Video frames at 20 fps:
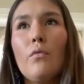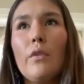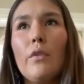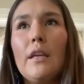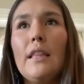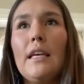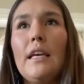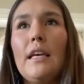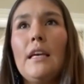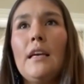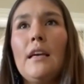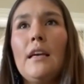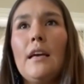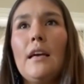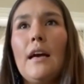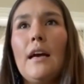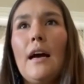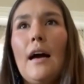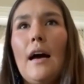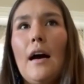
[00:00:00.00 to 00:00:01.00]

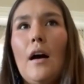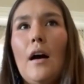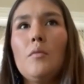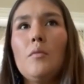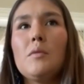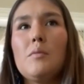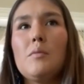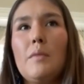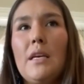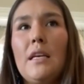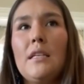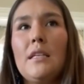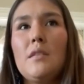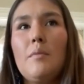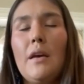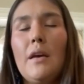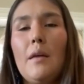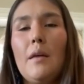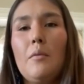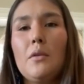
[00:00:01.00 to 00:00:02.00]
really helped me
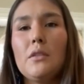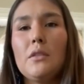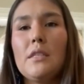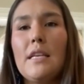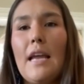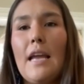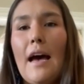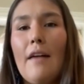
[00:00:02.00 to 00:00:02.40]
to be able to